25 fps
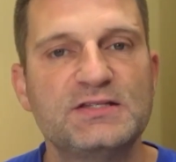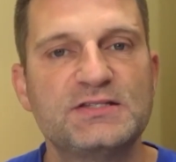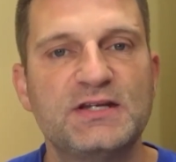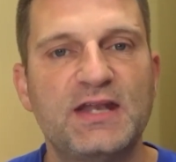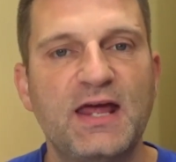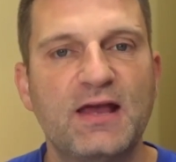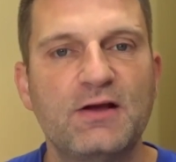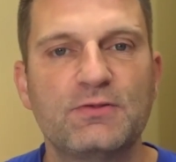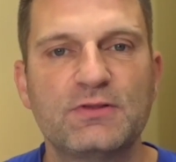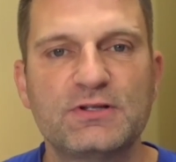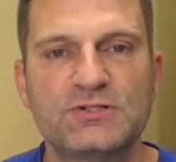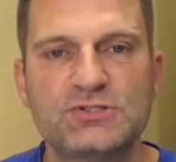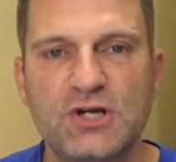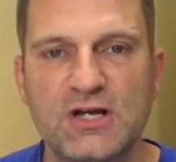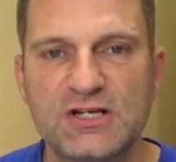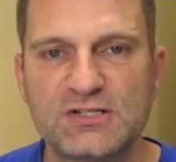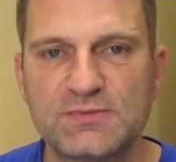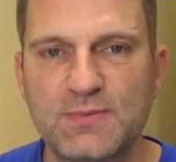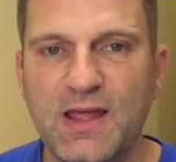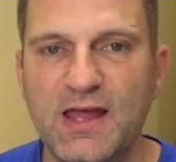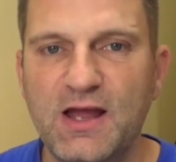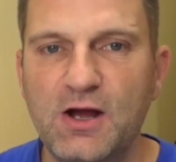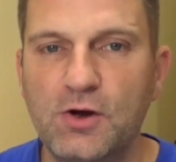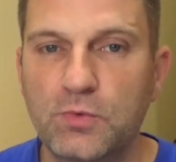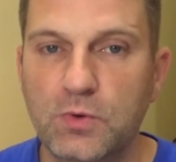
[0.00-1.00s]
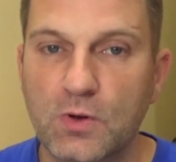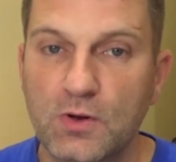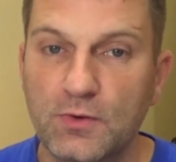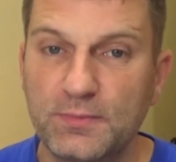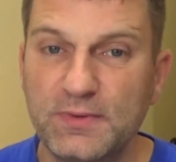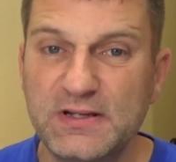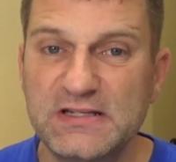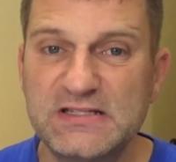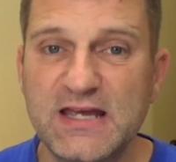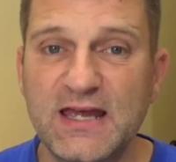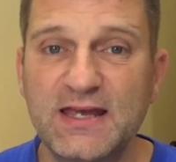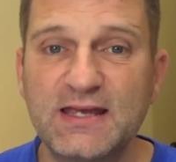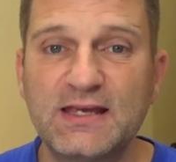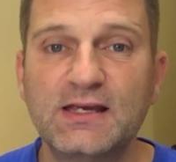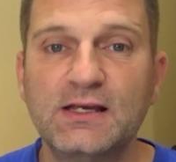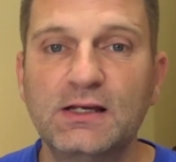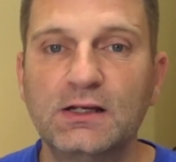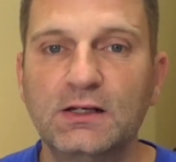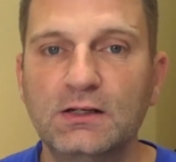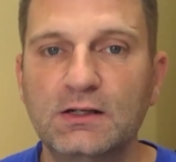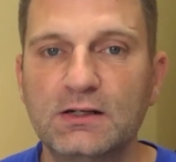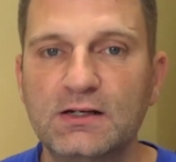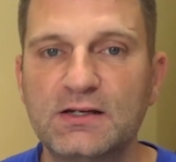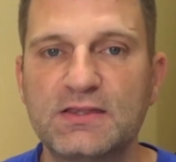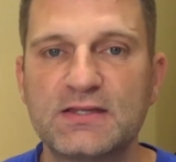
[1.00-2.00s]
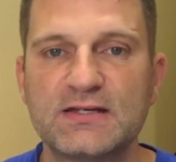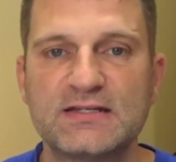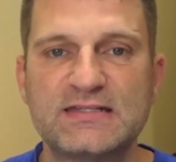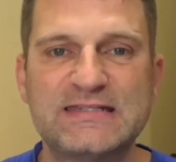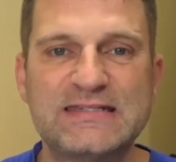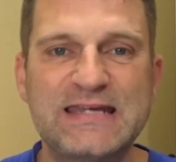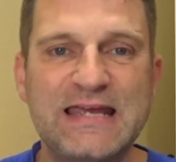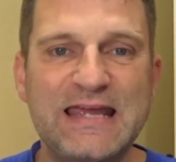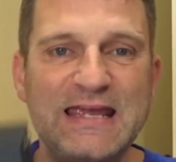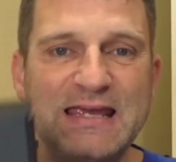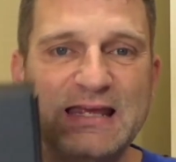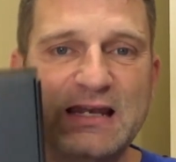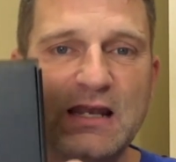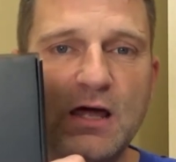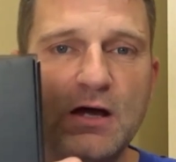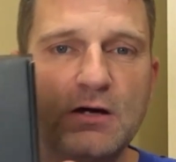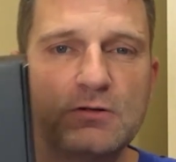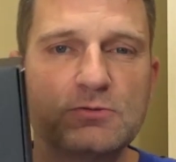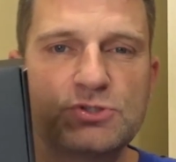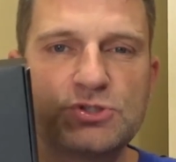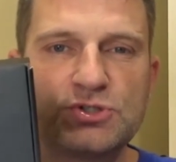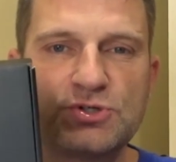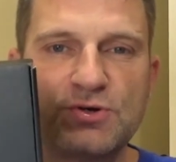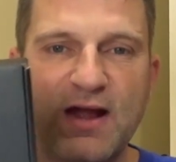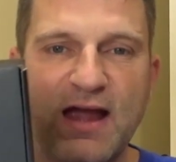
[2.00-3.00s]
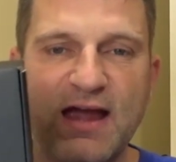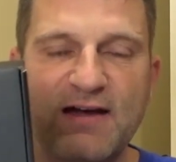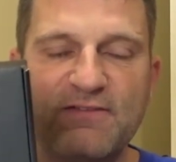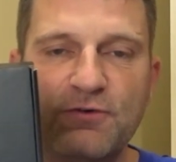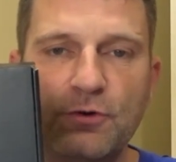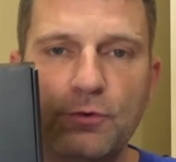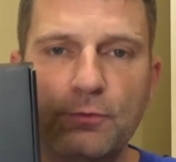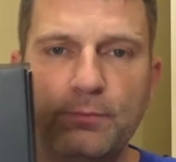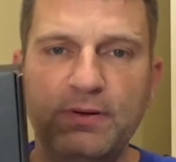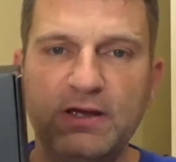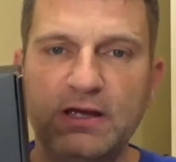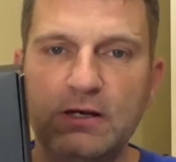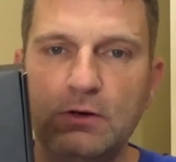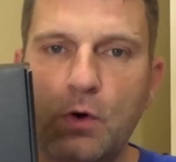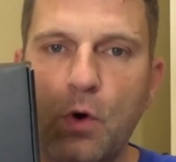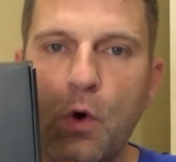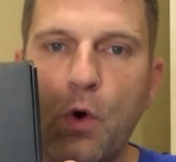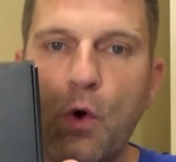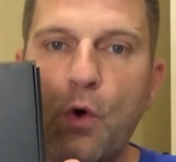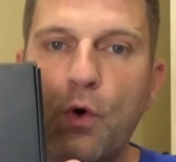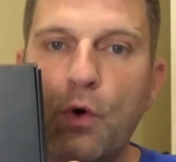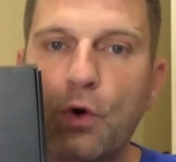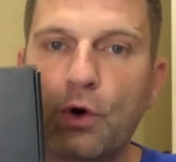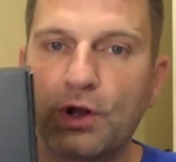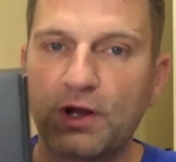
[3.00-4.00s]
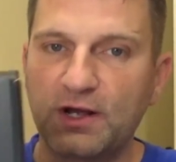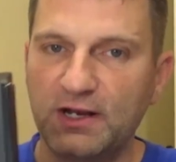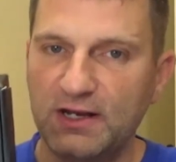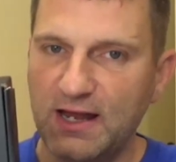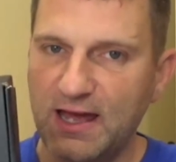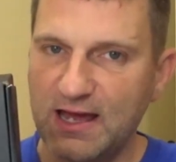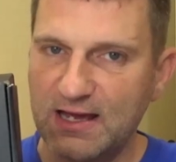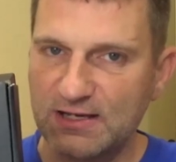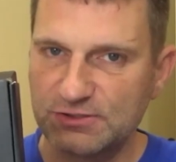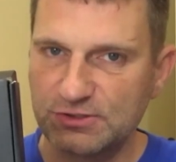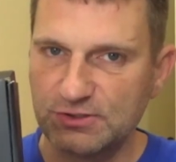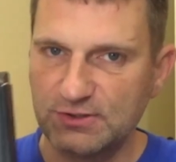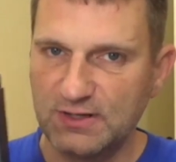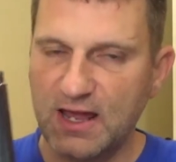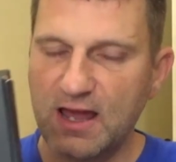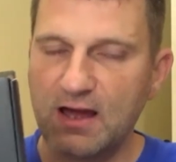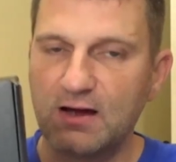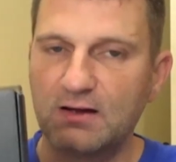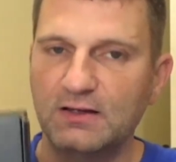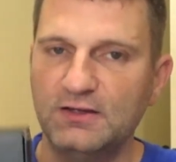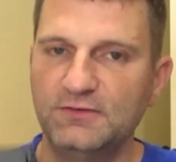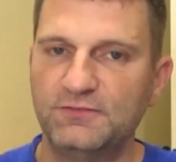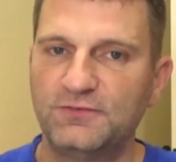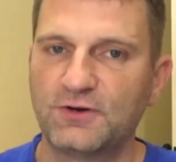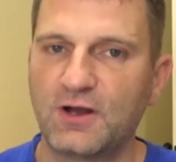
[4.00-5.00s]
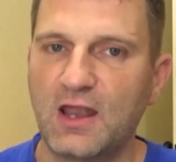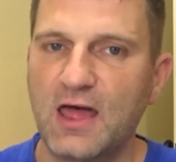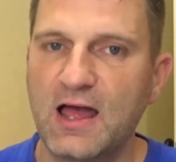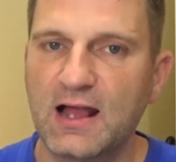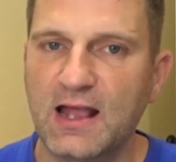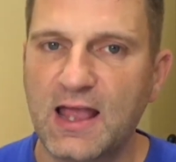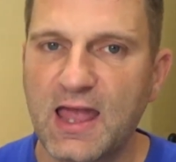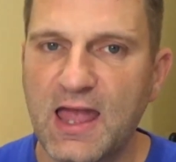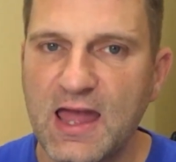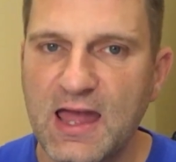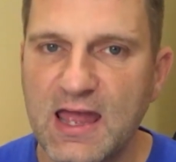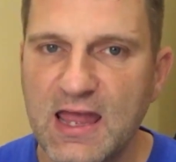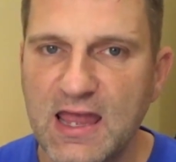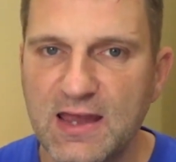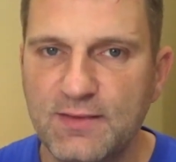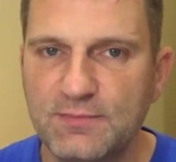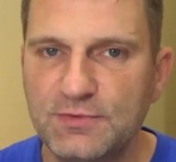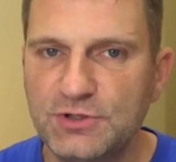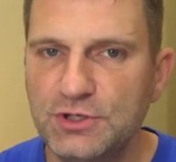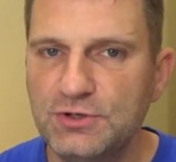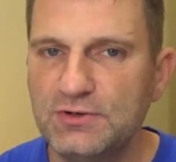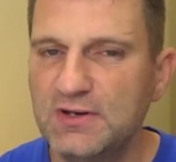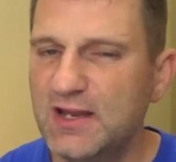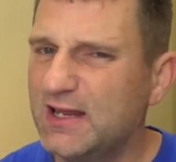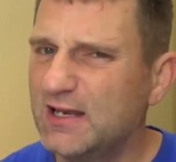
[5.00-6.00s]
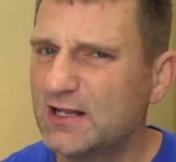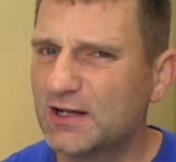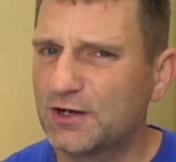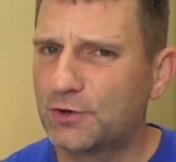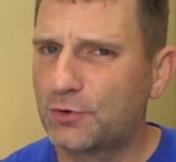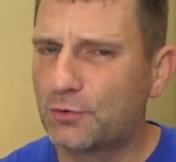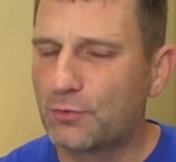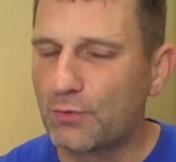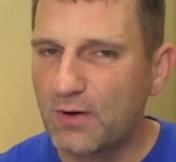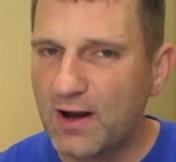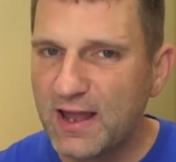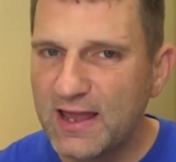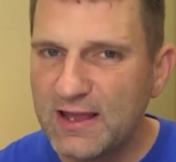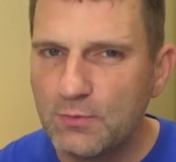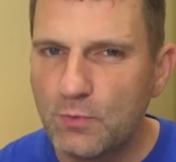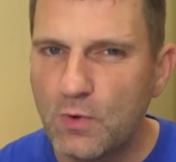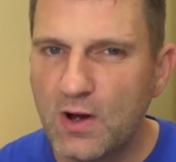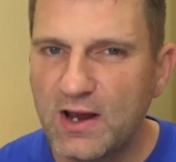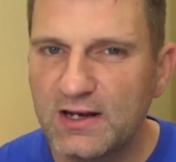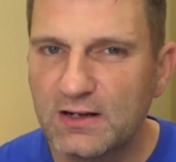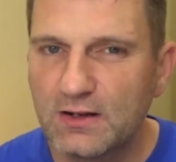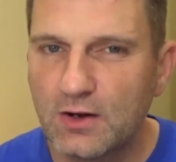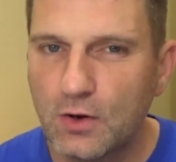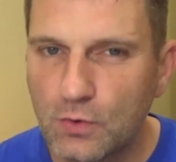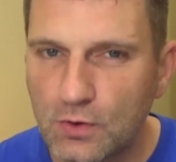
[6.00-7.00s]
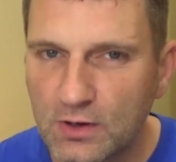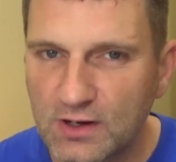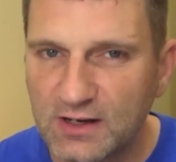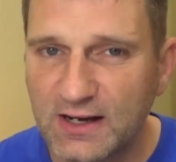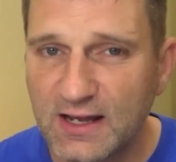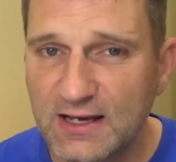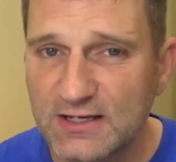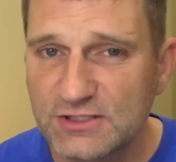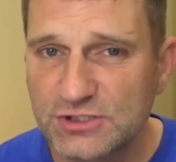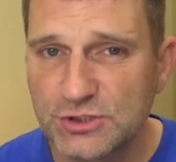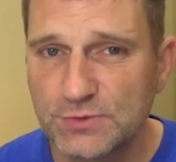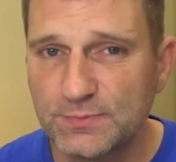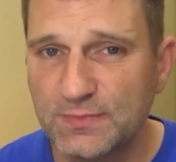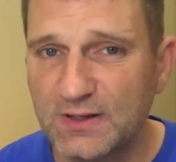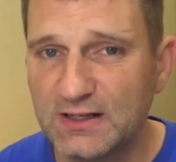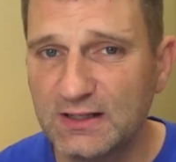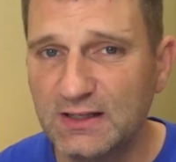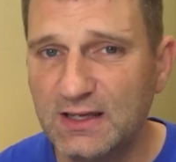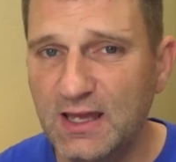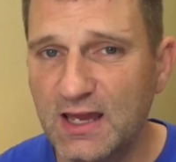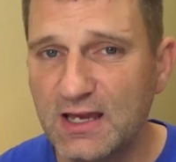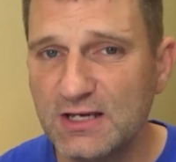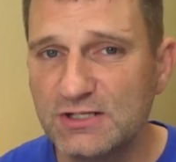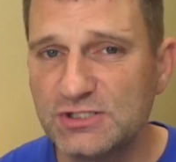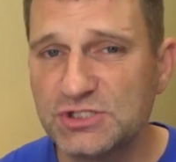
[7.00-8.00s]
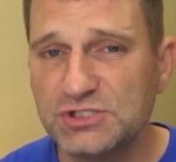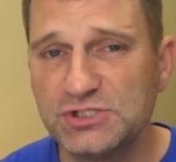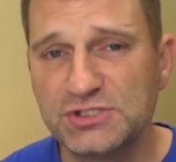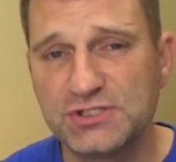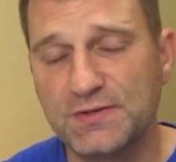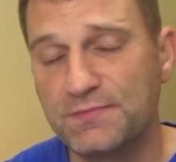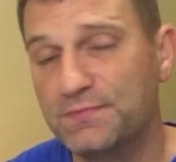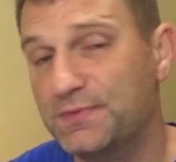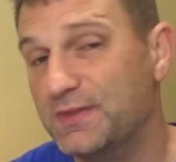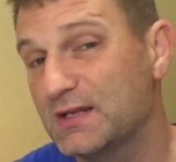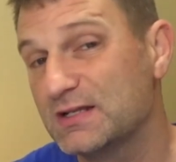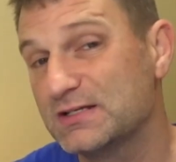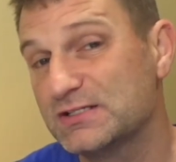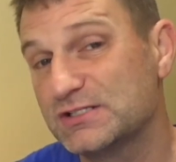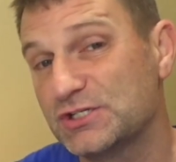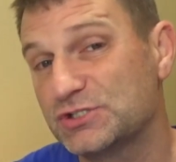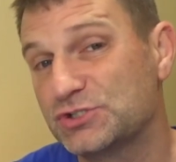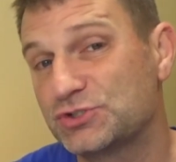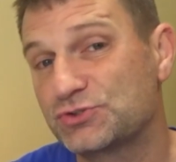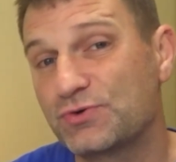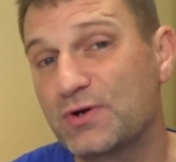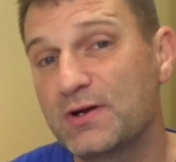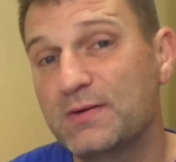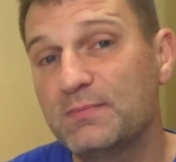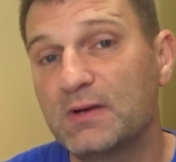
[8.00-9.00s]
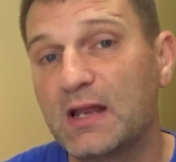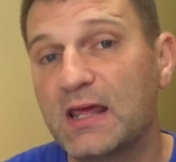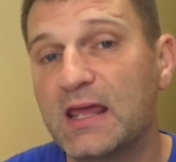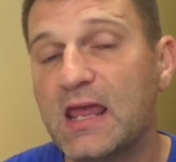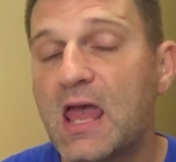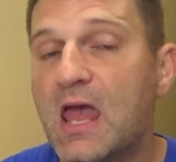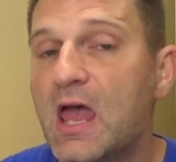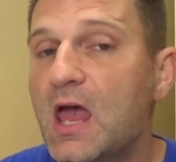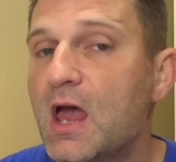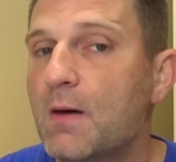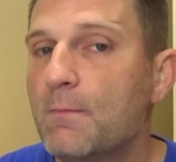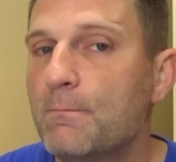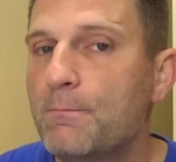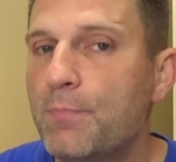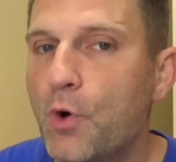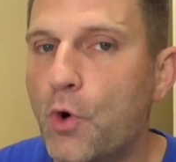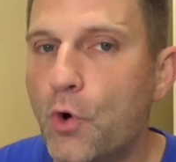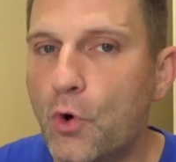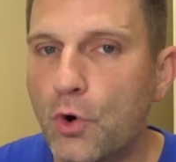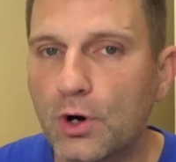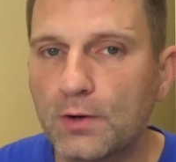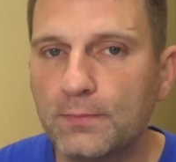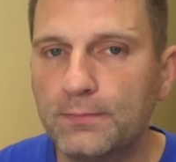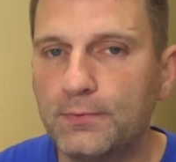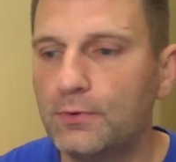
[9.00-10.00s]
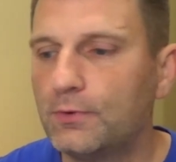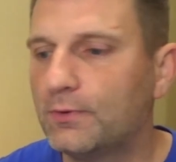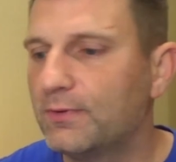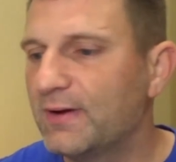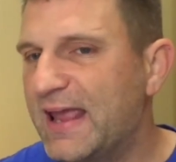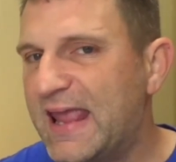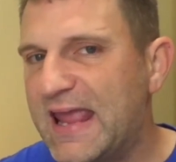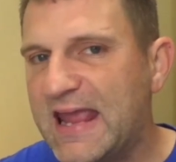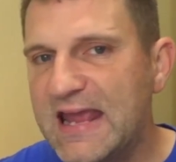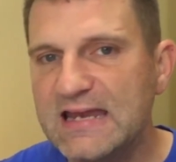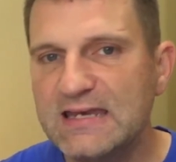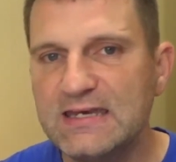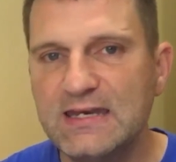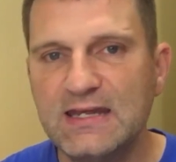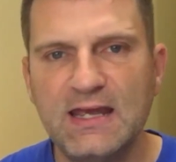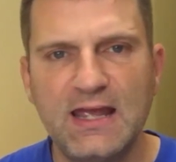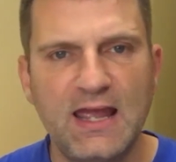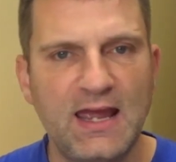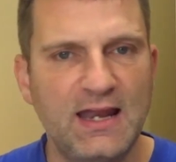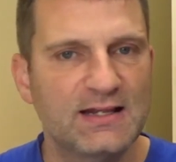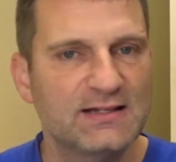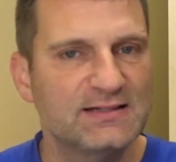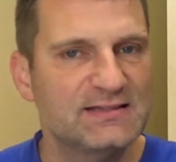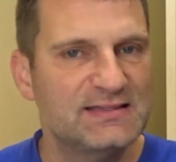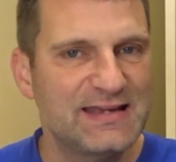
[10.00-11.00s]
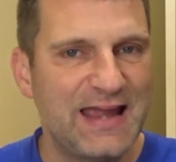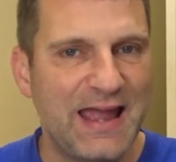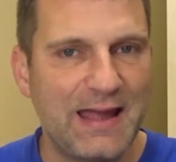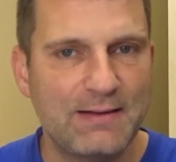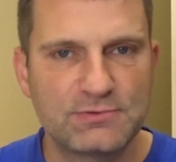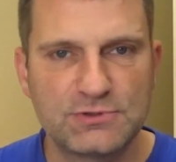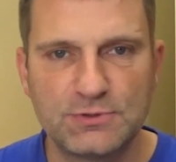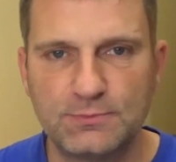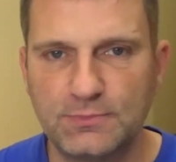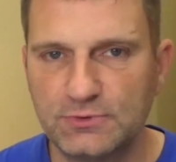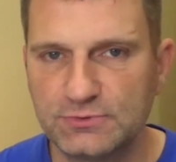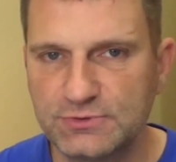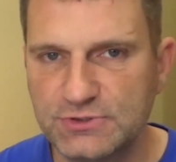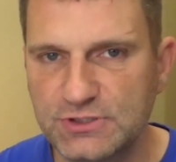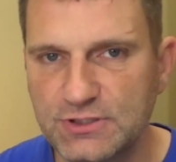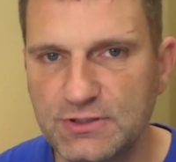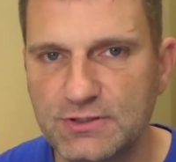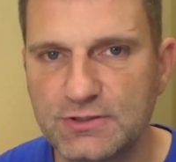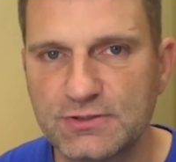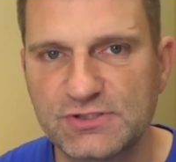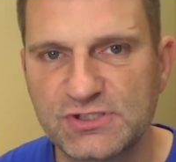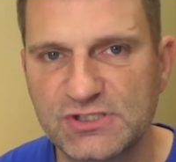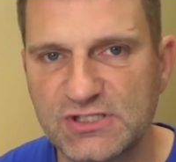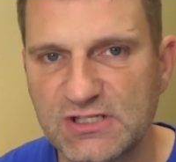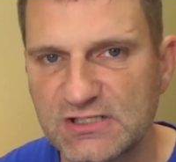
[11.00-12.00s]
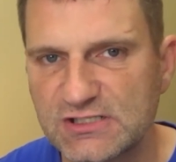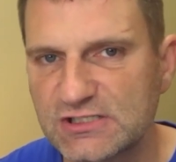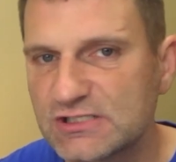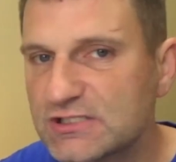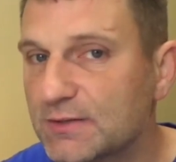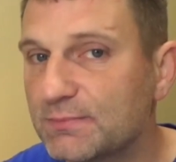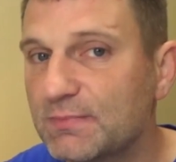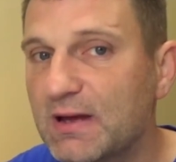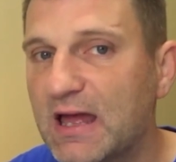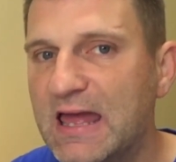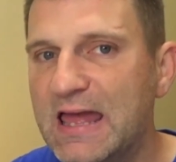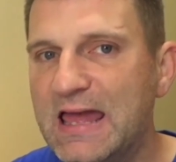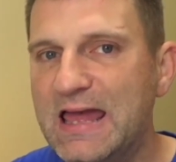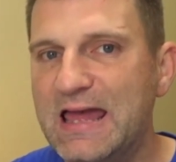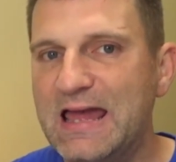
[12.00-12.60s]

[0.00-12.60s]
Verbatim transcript: Today on the Transplant Help, we're going to be taking a look at the Telo Travel Pill Organizer. Now, if you're like I am and you need a great way to organize your medication, something that's extremely portable, handy, and adaptable to your system,